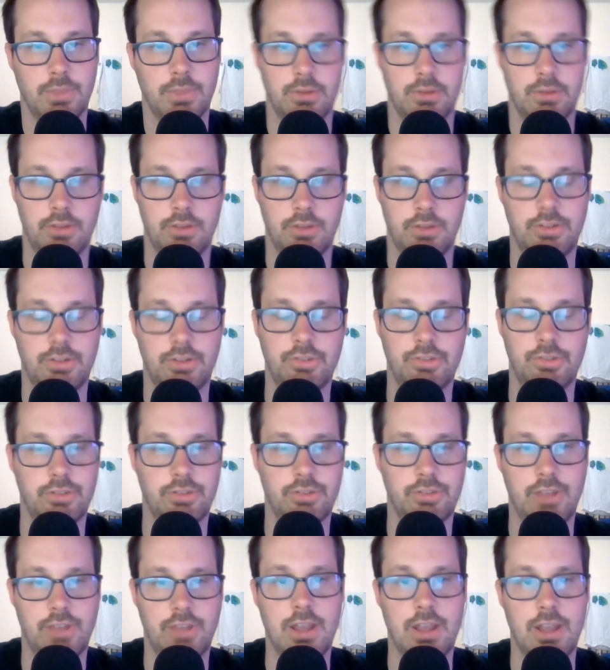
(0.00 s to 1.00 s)
Essentially
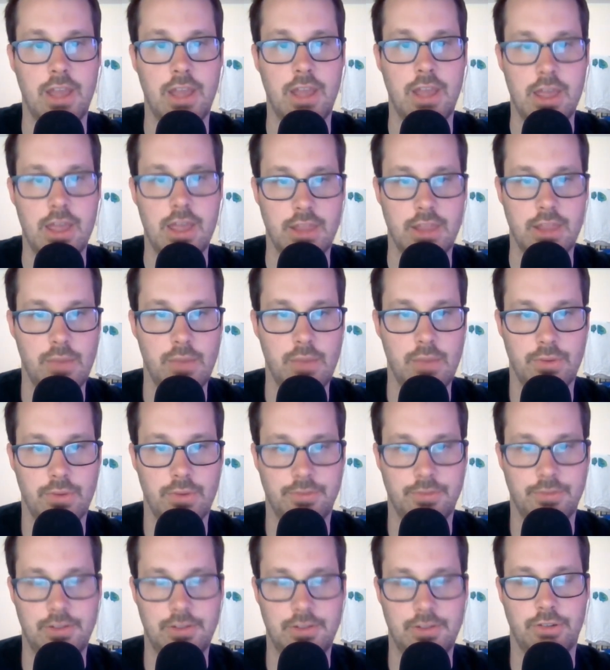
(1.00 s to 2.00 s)
saying, they
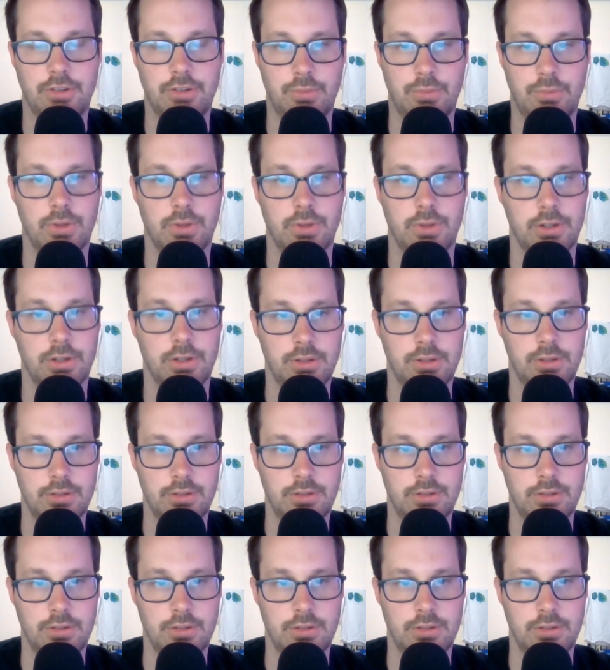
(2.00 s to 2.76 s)
want finished work.